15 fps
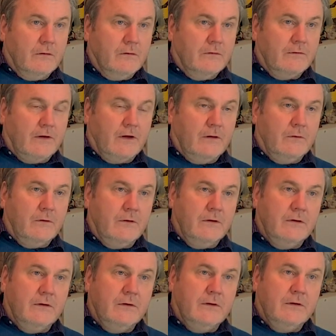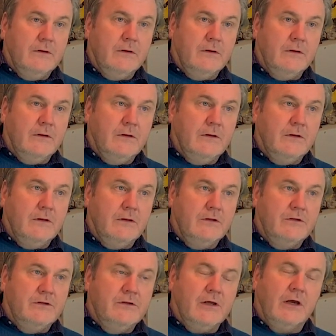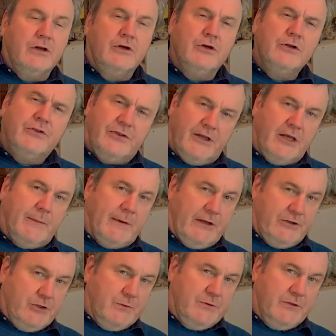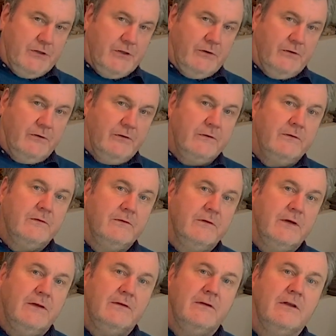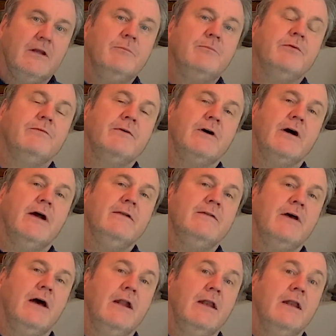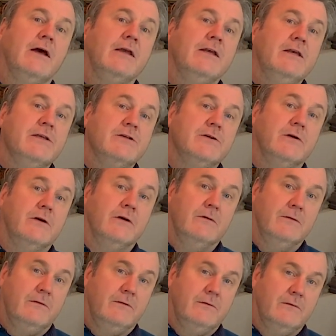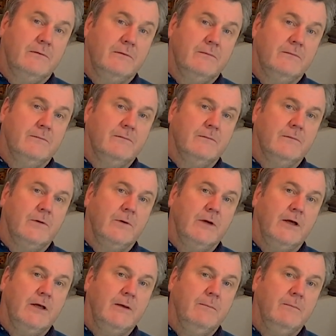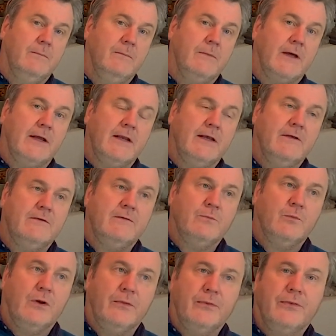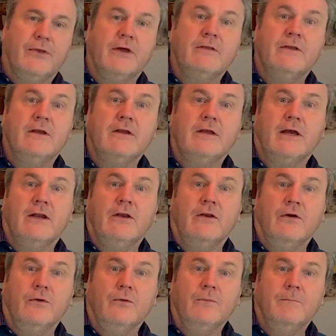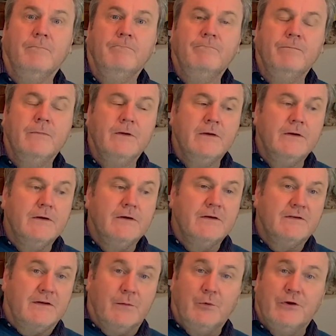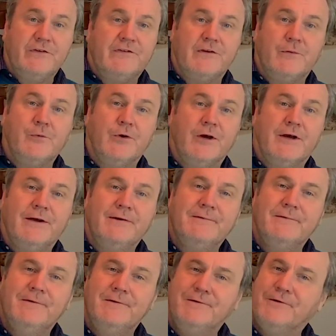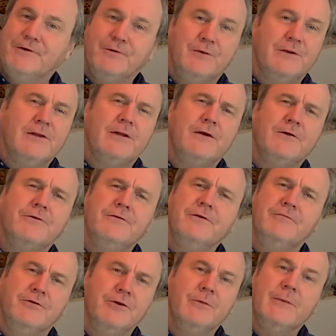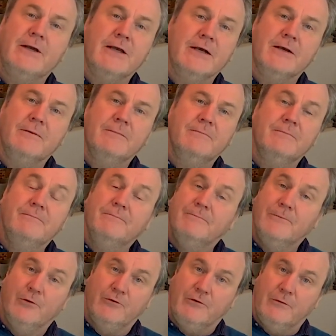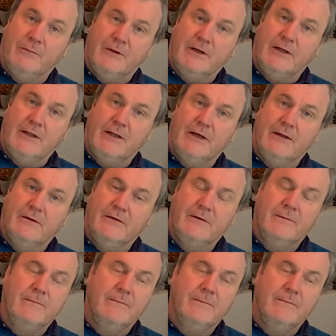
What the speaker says: So a good thing about Jupiter, Uranus is that it provides a lucky chance. Okay? That is one thing that it can do. Someone somewhere is going to win the lottery real big or something like that.